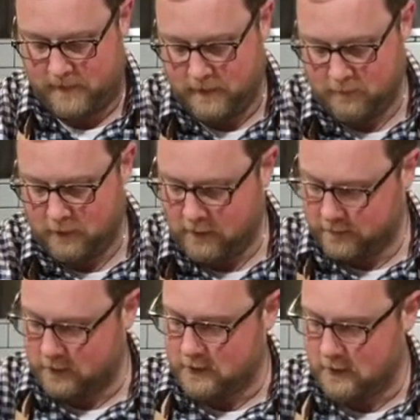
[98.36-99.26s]
And then we're
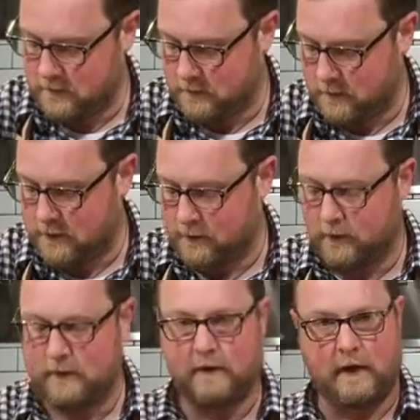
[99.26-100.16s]
also going to use a little bit of
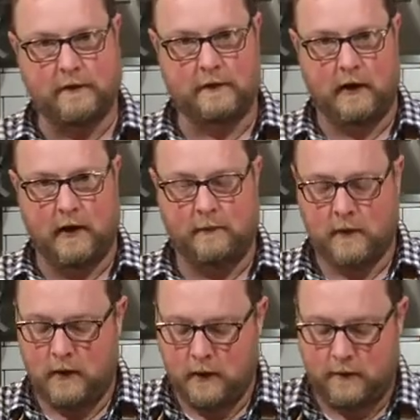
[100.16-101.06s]
orange zest today.
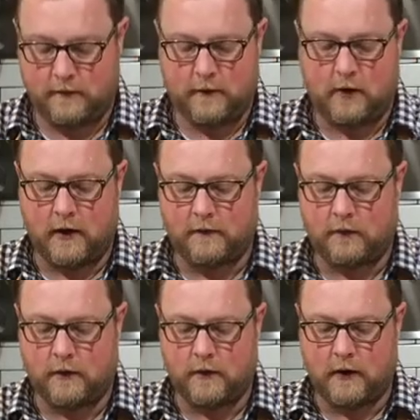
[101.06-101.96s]
And this is a great
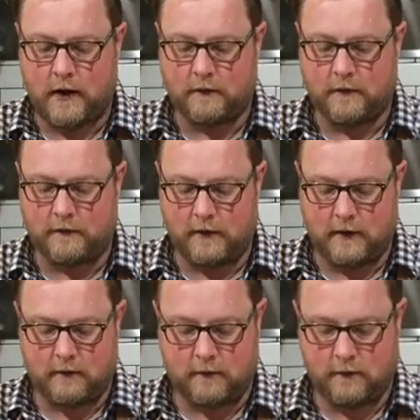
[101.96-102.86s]
tool that allows us to
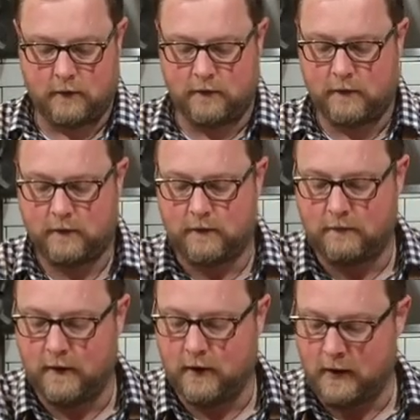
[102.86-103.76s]
get to just the
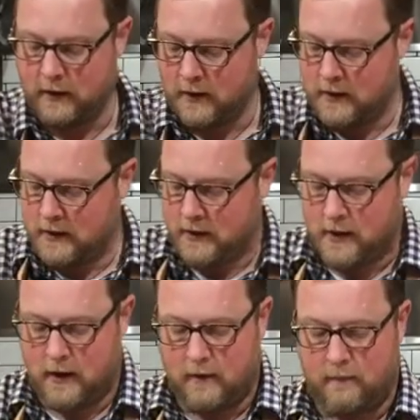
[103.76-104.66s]
very
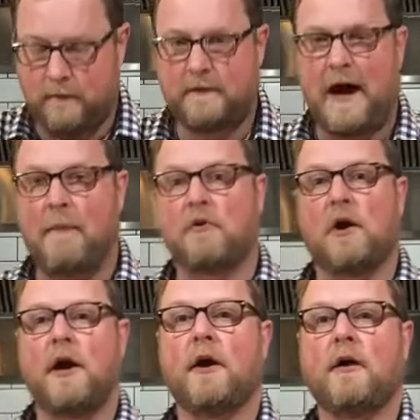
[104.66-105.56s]
top
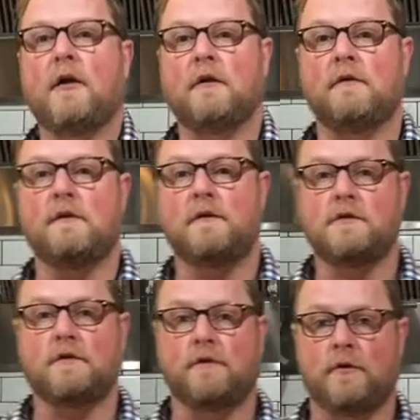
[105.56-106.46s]
layer of a
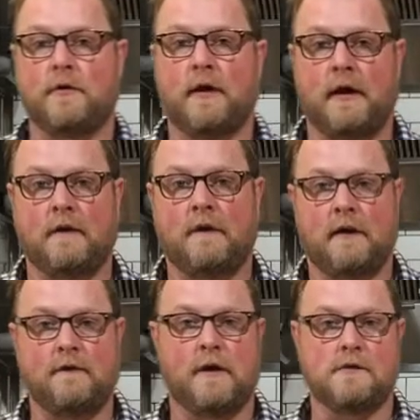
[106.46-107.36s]
citrus fruit and
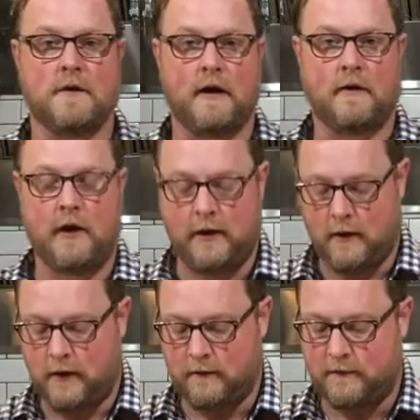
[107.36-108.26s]
take advantage of that great
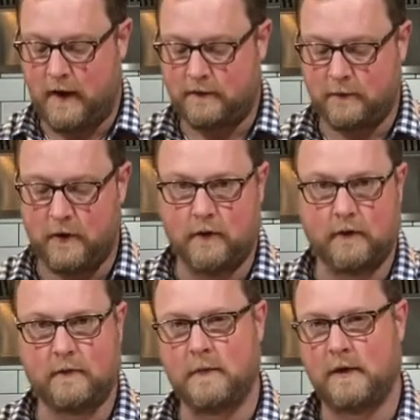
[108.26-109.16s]
zest with all
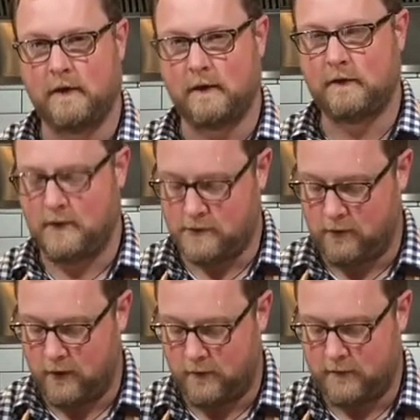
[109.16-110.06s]
those amazing
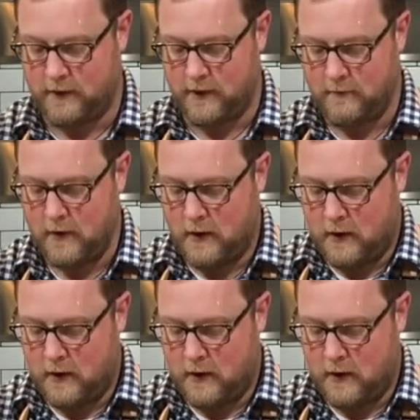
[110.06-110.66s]
essential oils in there.